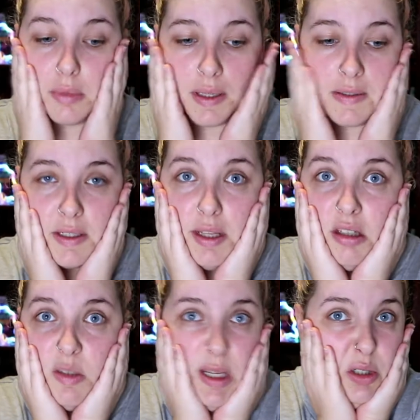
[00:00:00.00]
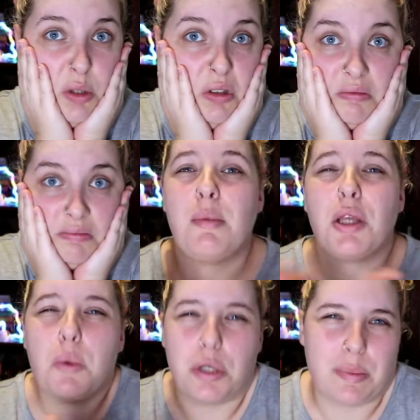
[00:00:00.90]
it's nothing special. I'm gonna
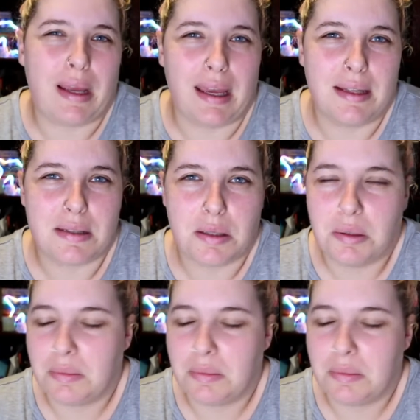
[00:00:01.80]
go wash my hands though.